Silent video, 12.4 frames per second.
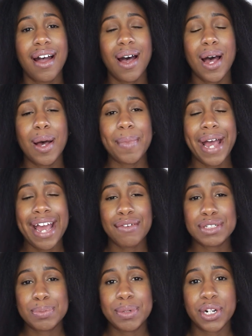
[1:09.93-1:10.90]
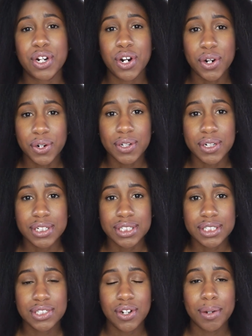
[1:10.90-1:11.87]
Um, I have to put
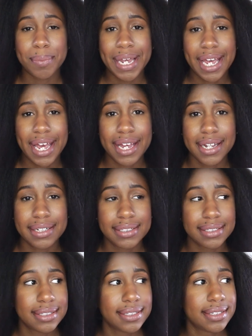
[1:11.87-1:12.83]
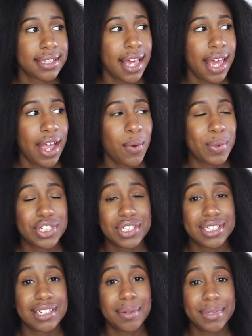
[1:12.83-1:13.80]
curlers on my ends, which
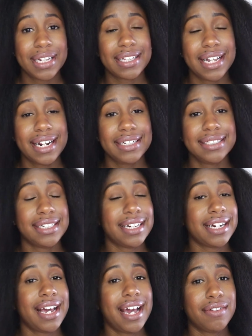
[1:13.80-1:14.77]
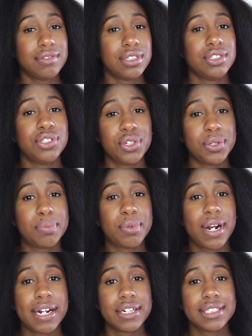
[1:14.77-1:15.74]
is something that I didn't have to do
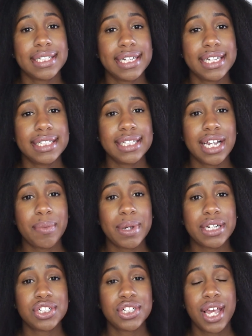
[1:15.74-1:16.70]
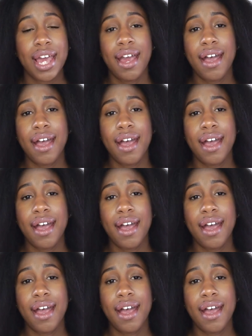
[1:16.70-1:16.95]
prior to heat damage,